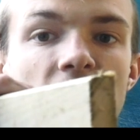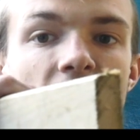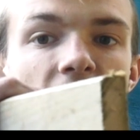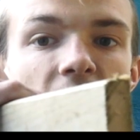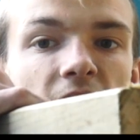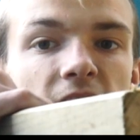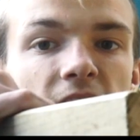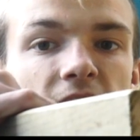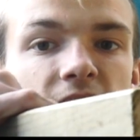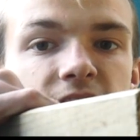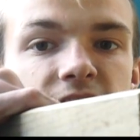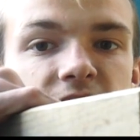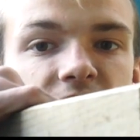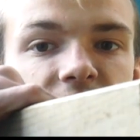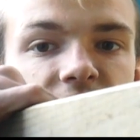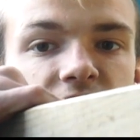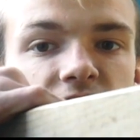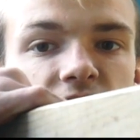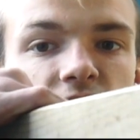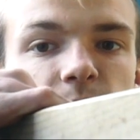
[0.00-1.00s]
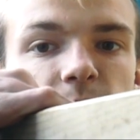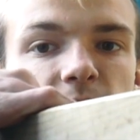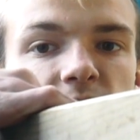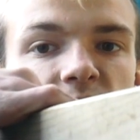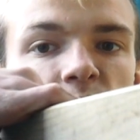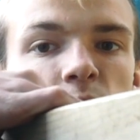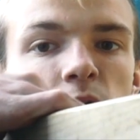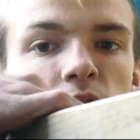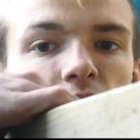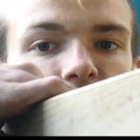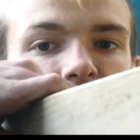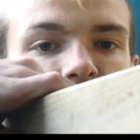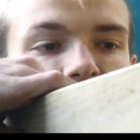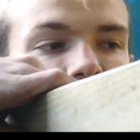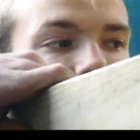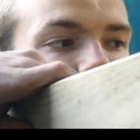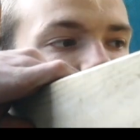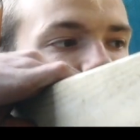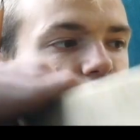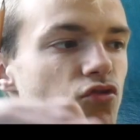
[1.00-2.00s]
and it's going to be what
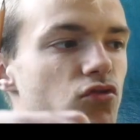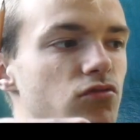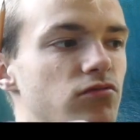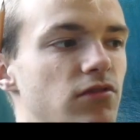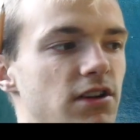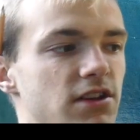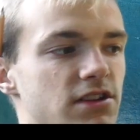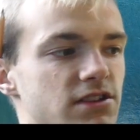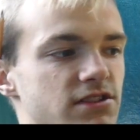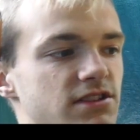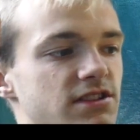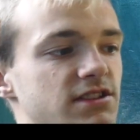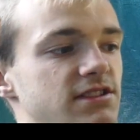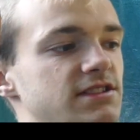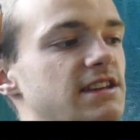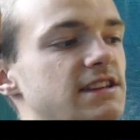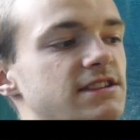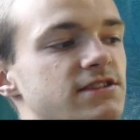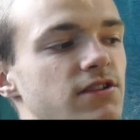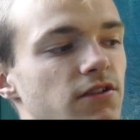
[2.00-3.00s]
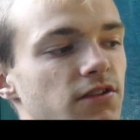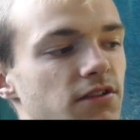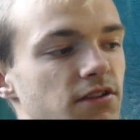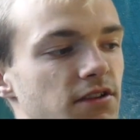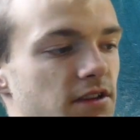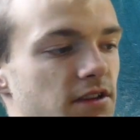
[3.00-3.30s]
the draw runners sit on.